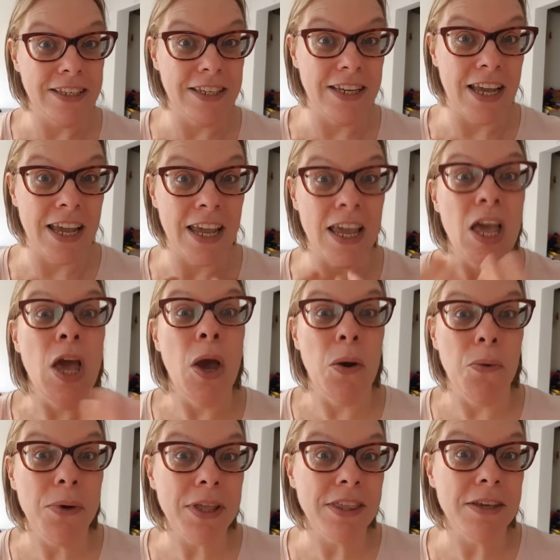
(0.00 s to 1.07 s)
today
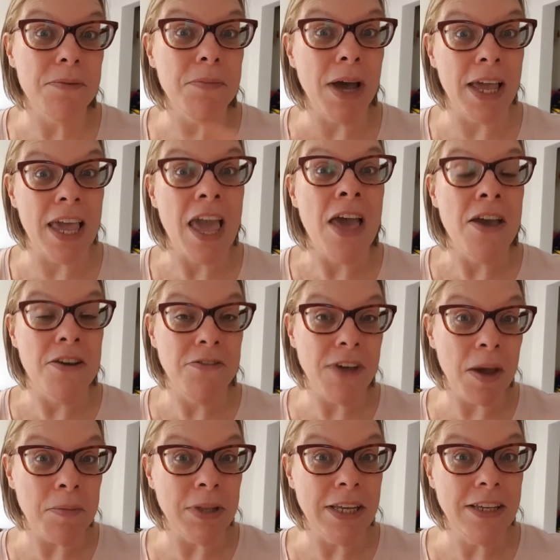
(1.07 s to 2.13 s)
with my
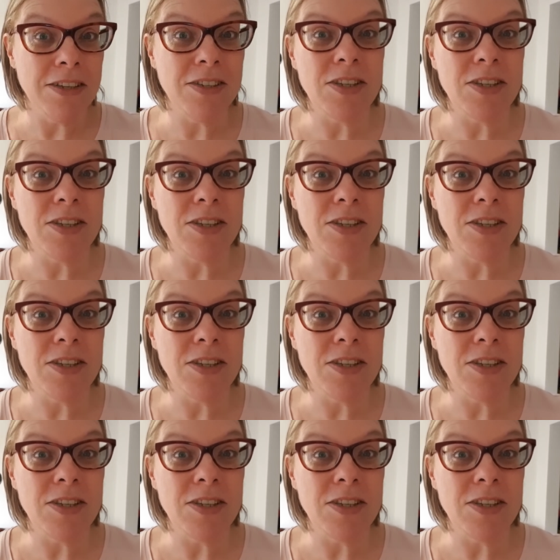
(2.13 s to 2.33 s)
family.